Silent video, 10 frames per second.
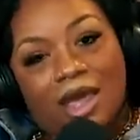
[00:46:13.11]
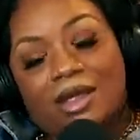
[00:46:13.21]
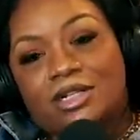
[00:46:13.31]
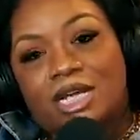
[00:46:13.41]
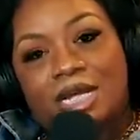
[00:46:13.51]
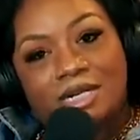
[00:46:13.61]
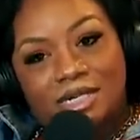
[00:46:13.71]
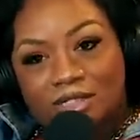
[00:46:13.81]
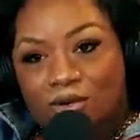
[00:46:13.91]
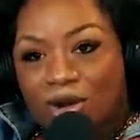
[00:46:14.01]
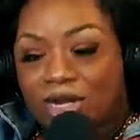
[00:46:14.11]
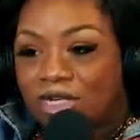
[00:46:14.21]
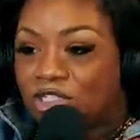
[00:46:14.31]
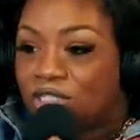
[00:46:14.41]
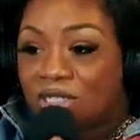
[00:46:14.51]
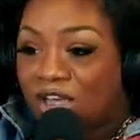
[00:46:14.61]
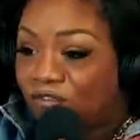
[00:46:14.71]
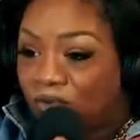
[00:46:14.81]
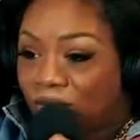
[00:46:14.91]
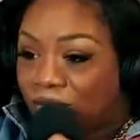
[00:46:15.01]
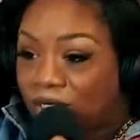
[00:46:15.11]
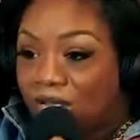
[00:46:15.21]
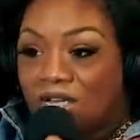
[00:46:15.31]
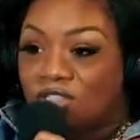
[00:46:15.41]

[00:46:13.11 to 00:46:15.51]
and hitting this crackhead. And she's not feeling it.